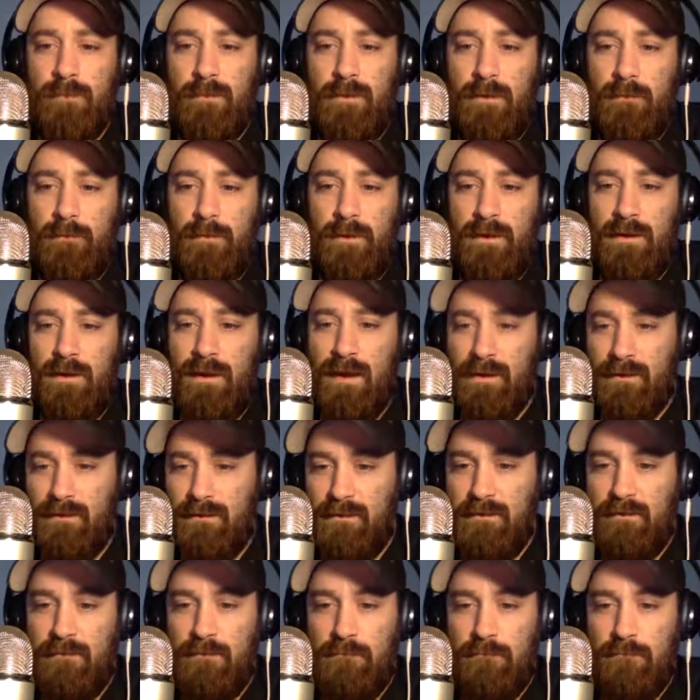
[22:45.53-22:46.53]
I mean,
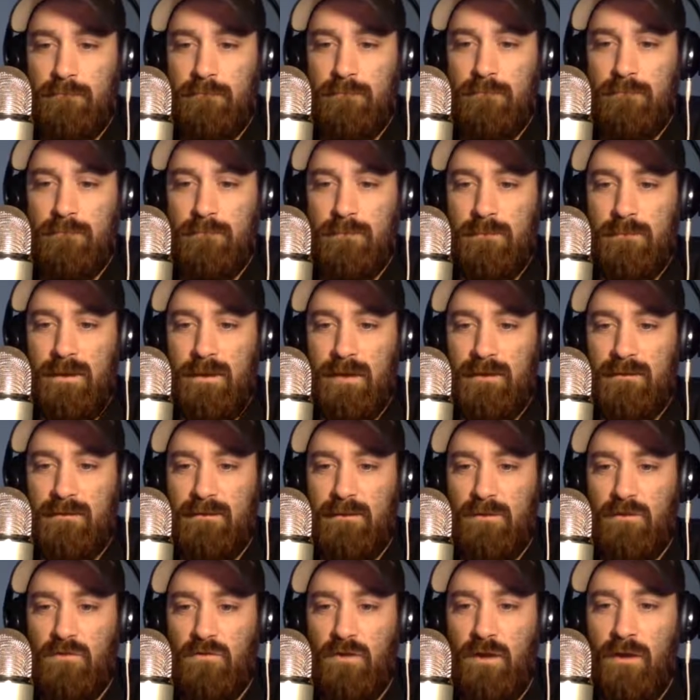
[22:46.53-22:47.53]
that's
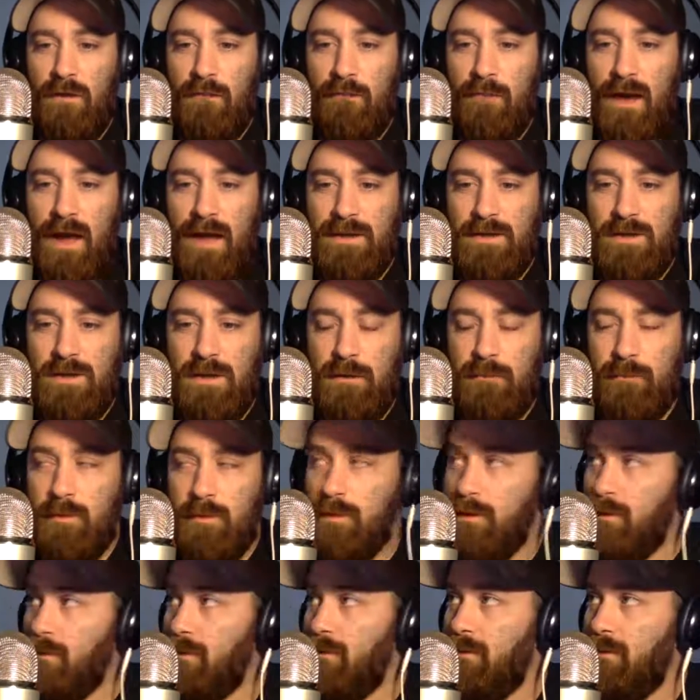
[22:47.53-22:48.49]
the dream matchup